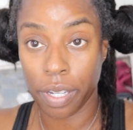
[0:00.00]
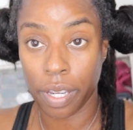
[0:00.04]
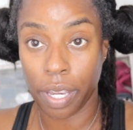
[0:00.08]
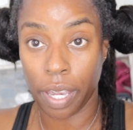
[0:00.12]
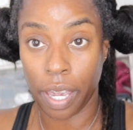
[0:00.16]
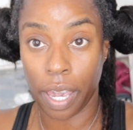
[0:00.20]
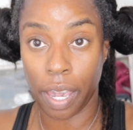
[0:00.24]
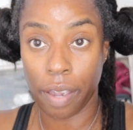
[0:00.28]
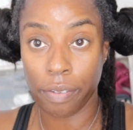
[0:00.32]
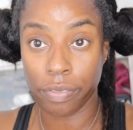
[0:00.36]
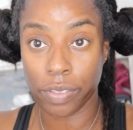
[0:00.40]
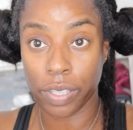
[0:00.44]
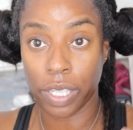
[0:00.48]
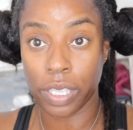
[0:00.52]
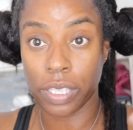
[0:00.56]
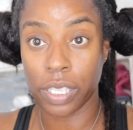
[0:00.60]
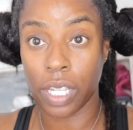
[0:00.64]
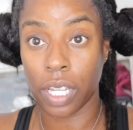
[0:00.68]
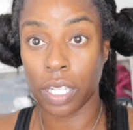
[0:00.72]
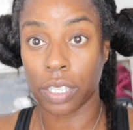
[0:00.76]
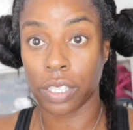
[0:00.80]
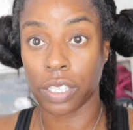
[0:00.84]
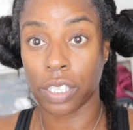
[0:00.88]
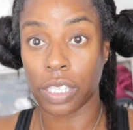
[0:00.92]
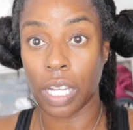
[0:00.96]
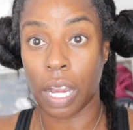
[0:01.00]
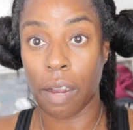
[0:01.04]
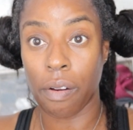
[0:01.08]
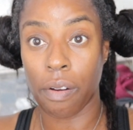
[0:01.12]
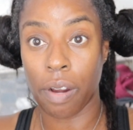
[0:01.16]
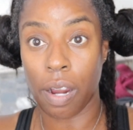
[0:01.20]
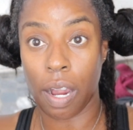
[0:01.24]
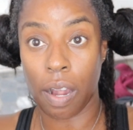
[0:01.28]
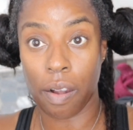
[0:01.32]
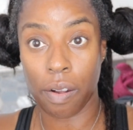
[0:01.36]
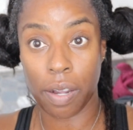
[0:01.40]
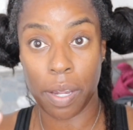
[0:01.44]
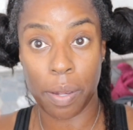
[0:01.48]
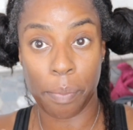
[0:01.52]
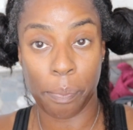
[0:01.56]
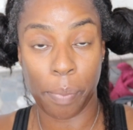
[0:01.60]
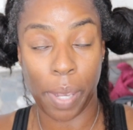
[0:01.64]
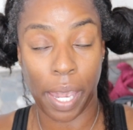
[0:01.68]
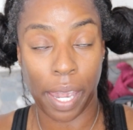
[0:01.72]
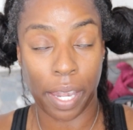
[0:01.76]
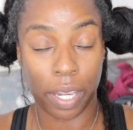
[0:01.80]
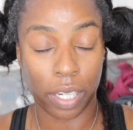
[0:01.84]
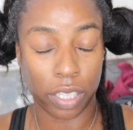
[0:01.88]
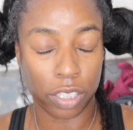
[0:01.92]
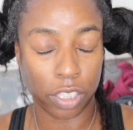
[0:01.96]
After I take a shower, I'll come
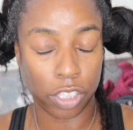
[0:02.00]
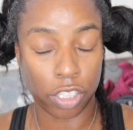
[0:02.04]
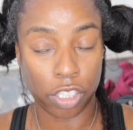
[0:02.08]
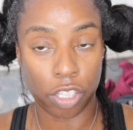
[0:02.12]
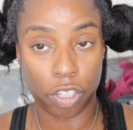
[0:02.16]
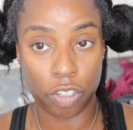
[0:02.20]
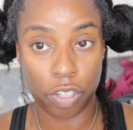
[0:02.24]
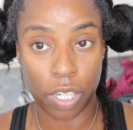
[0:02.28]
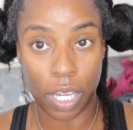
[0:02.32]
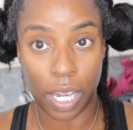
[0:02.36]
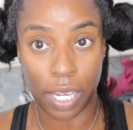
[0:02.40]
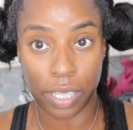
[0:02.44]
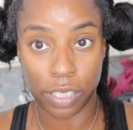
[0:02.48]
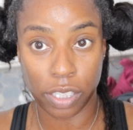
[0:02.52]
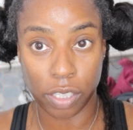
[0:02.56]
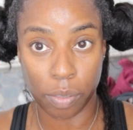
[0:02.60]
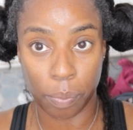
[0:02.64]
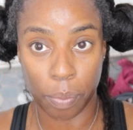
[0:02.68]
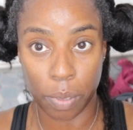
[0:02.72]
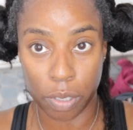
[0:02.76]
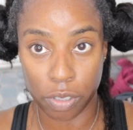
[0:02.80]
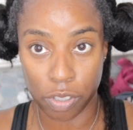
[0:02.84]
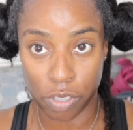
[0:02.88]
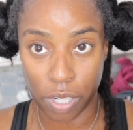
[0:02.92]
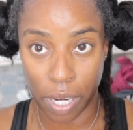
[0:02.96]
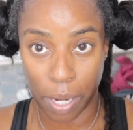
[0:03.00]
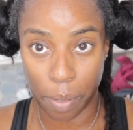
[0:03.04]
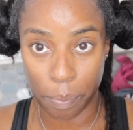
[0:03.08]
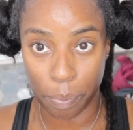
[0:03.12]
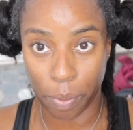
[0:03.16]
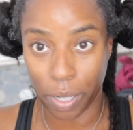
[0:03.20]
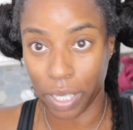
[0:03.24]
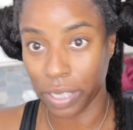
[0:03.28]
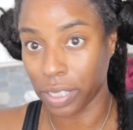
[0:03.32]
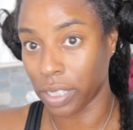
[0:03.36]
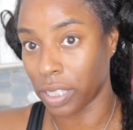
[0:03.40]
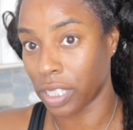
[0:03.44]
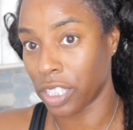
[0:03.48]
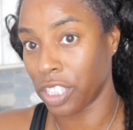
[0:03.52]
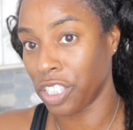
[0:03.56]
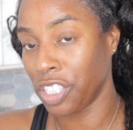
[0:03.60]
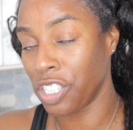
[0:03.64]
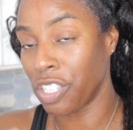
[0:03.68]
back and show you guys the blow drying process.